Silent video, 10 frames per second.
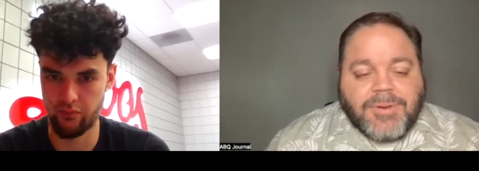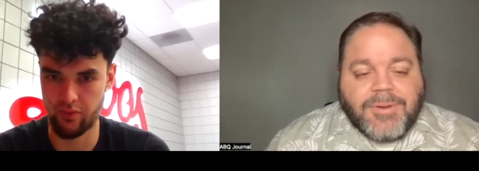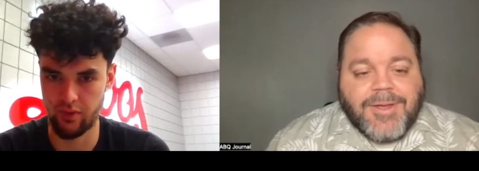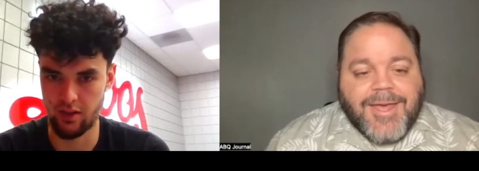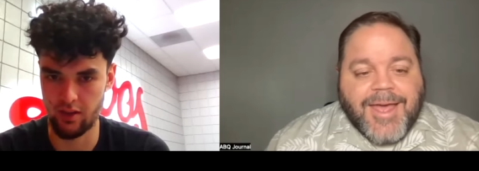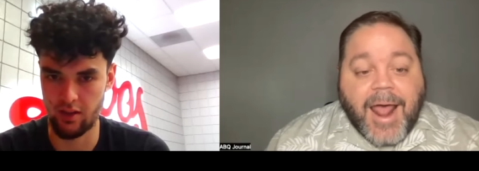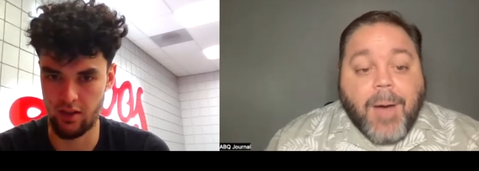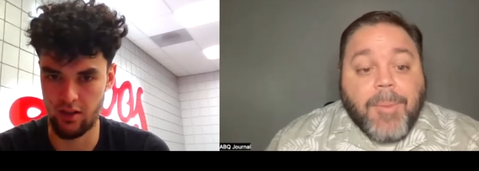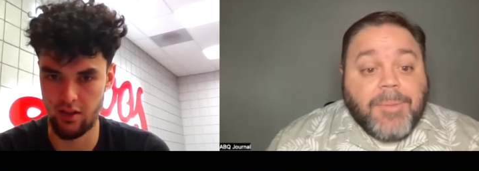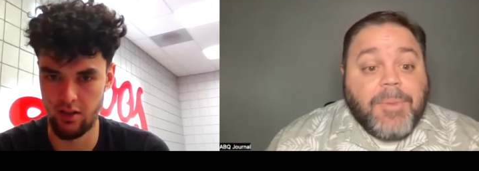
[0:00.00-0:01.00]
Speaker 1: and and how
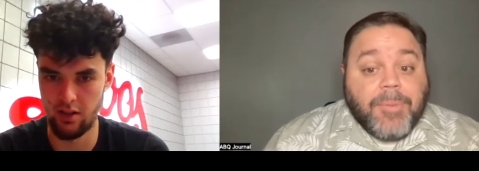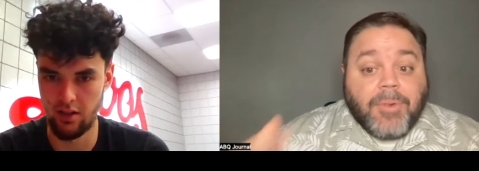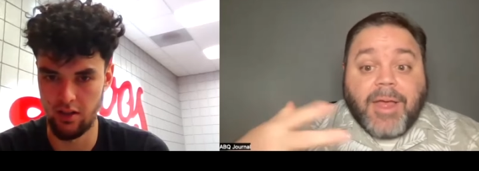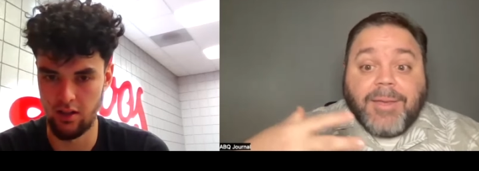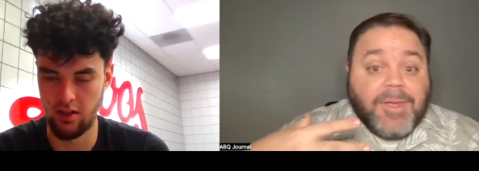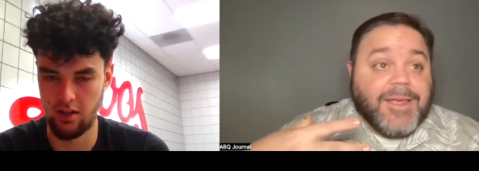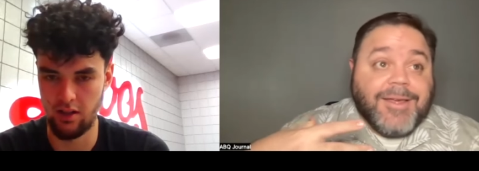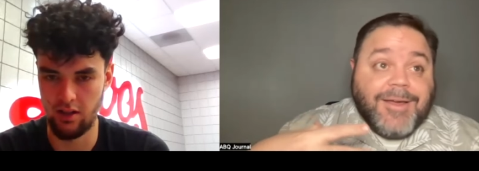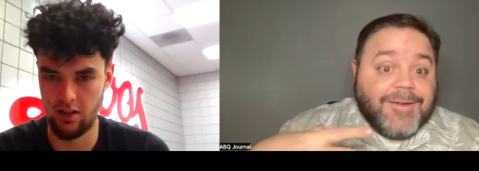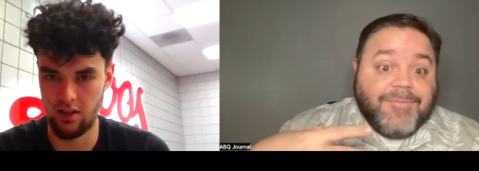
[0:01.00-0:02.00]
many people like
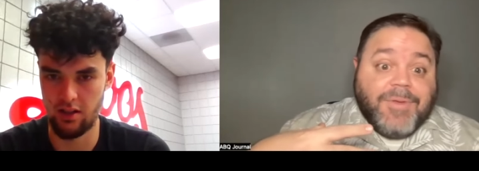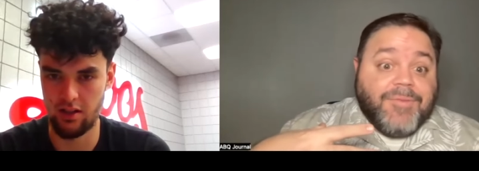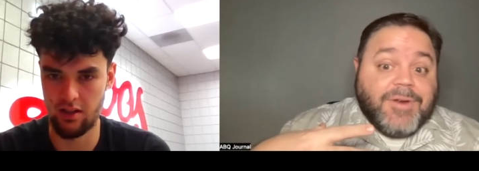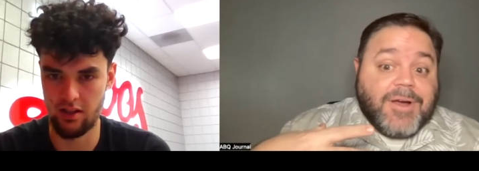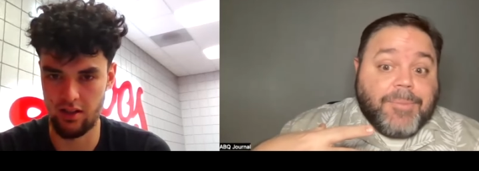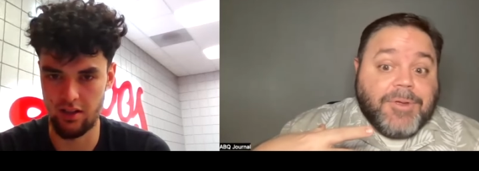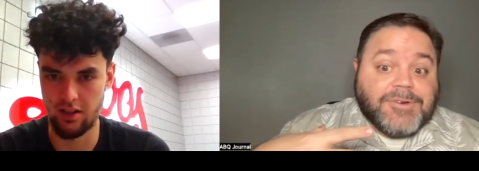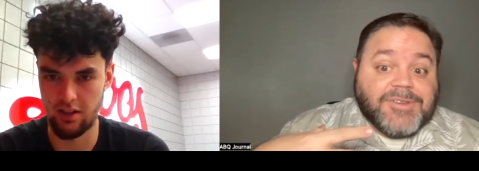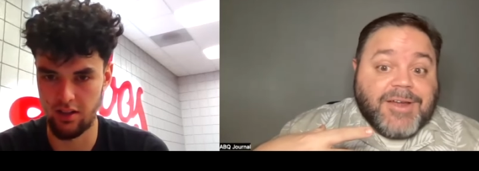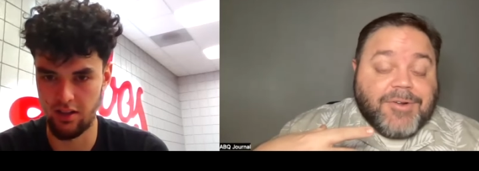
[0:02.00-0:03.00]
me even a couple
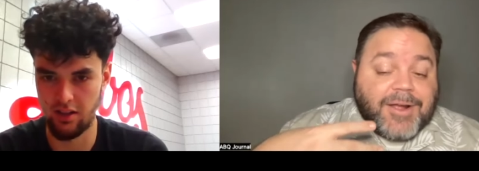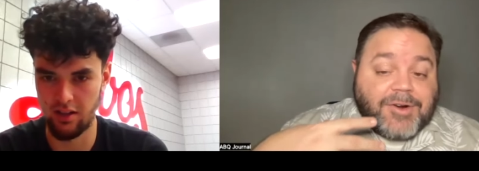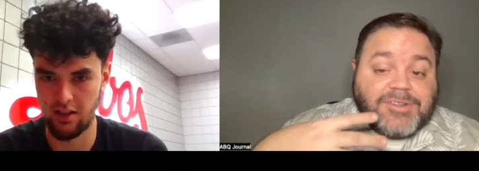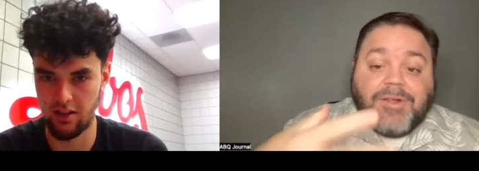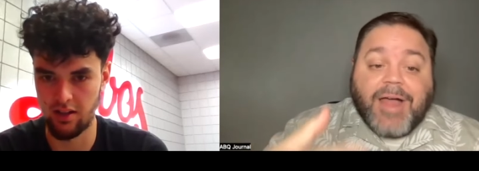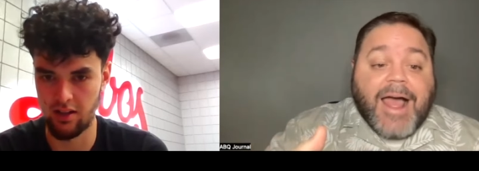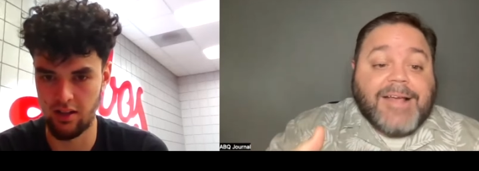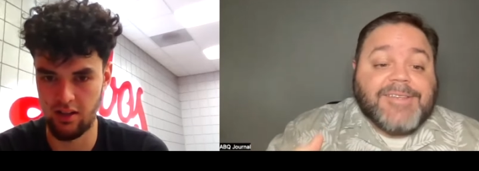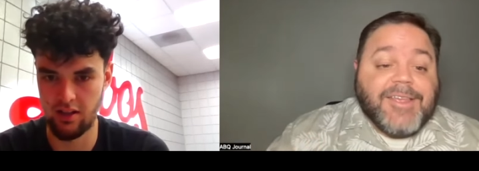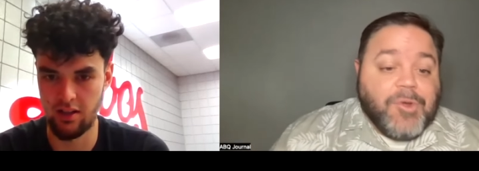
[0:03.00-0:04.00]
years later like are still
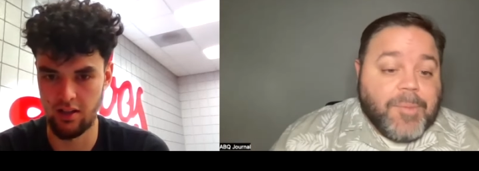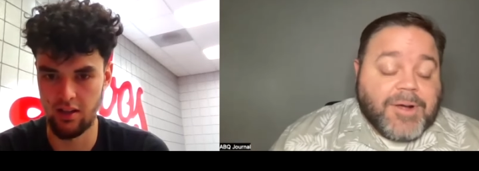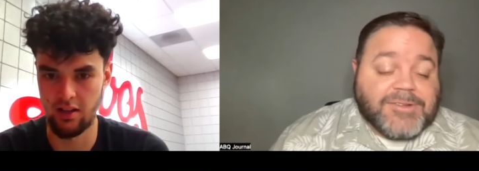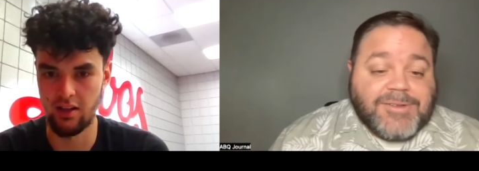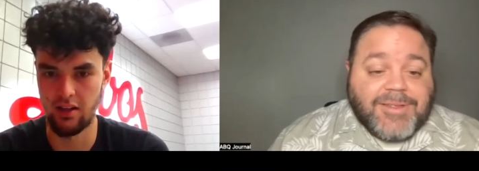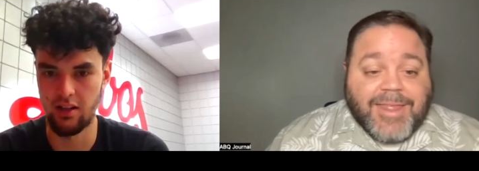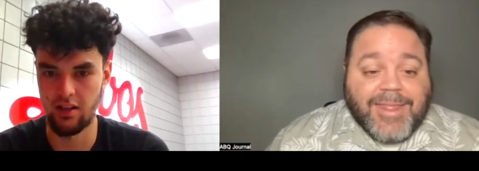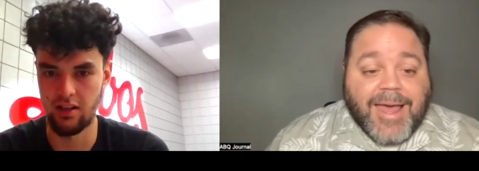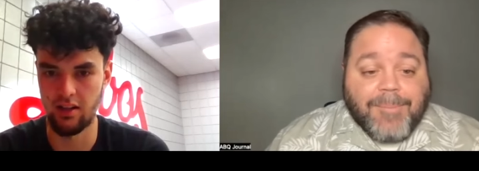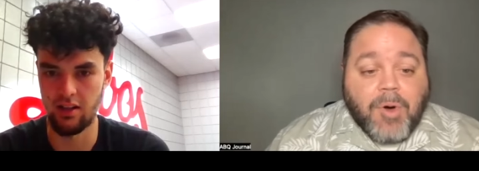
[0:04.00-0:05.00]
asking you about
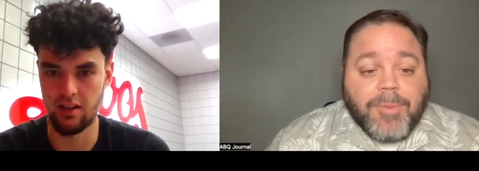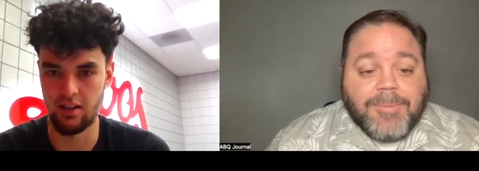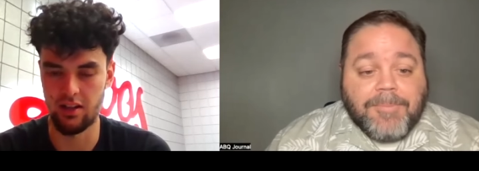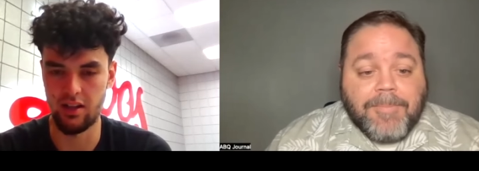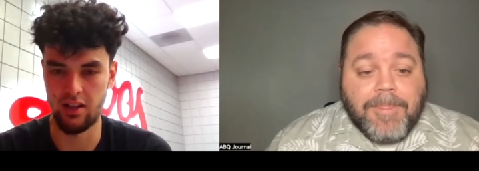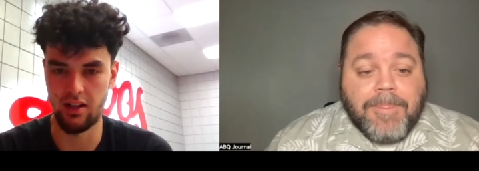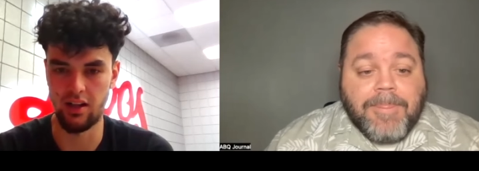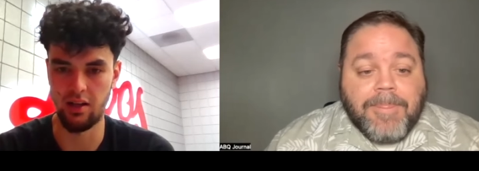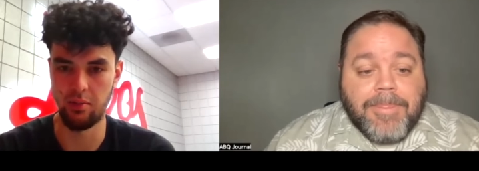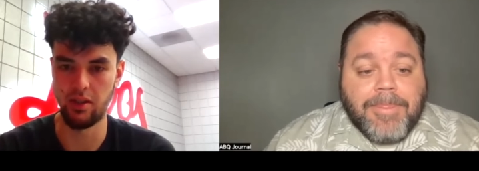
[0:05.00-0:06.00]
that moment
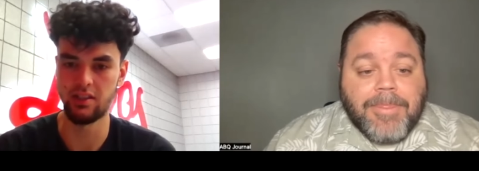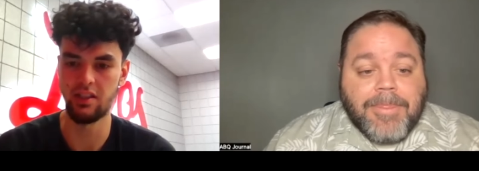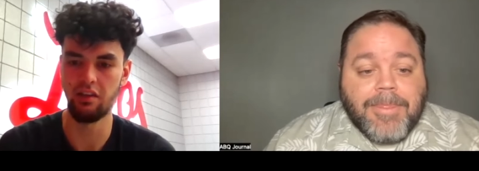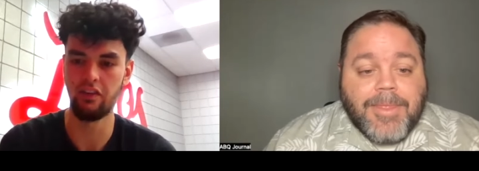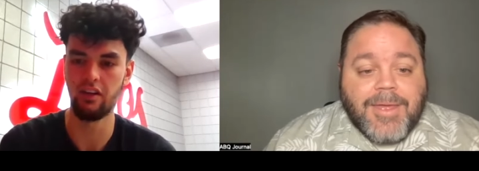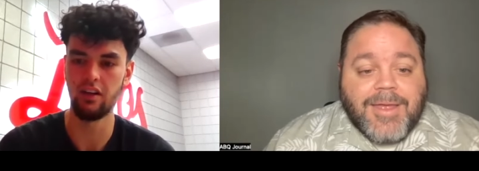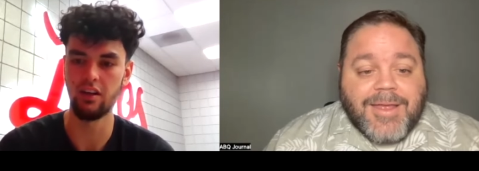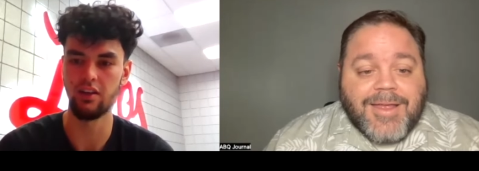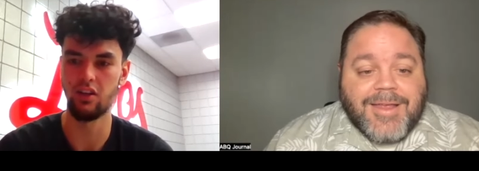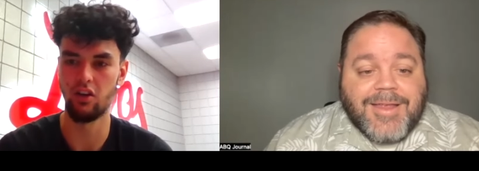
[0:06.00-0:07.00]
Speaker 2: I mean, it's definitely you
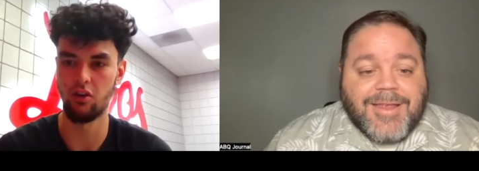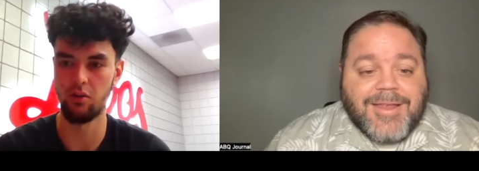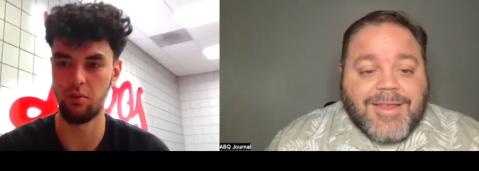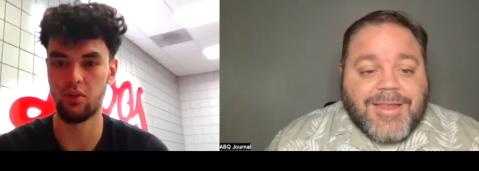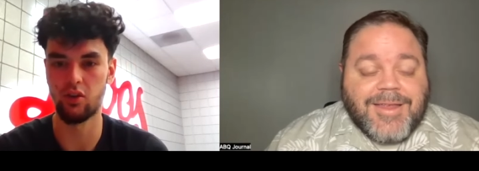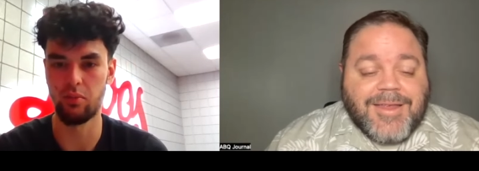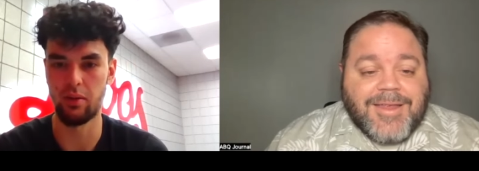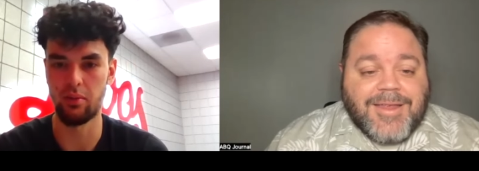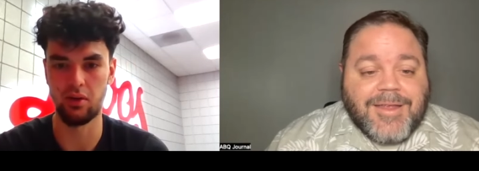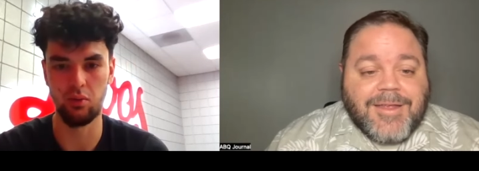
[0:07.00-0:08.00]
know good
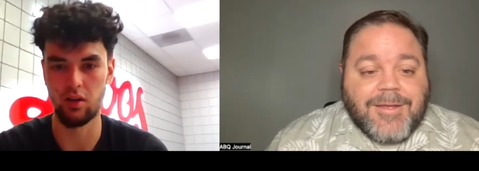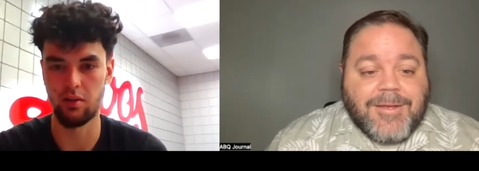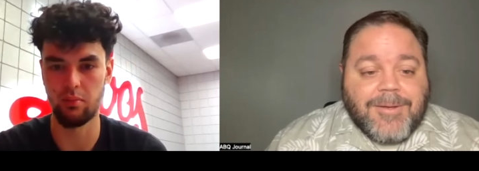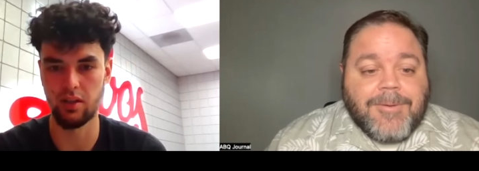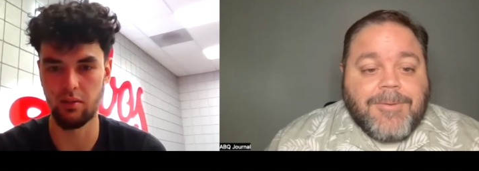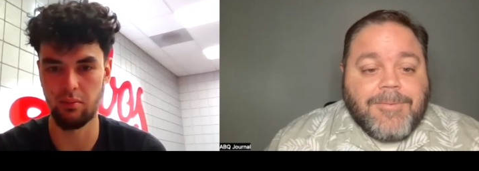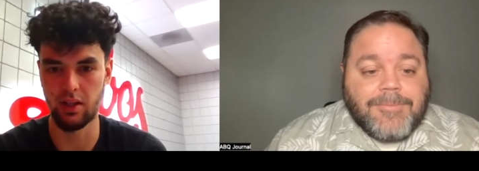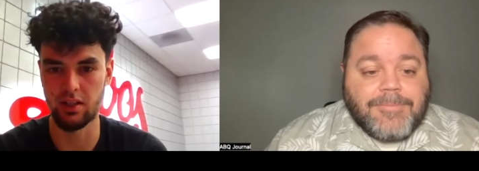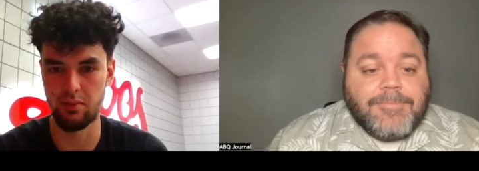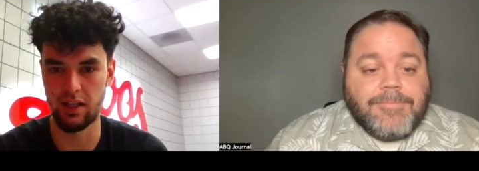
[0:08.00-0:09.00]
memory, one of the big,
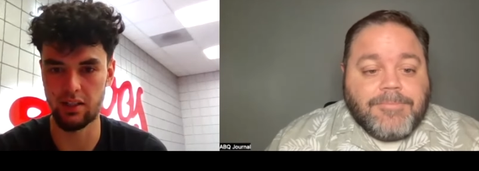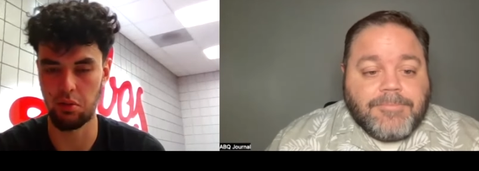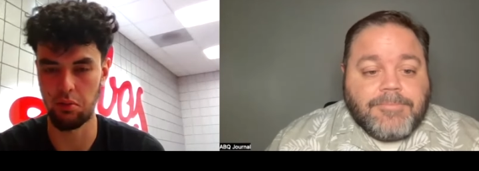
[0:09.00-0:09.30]
biggest basketball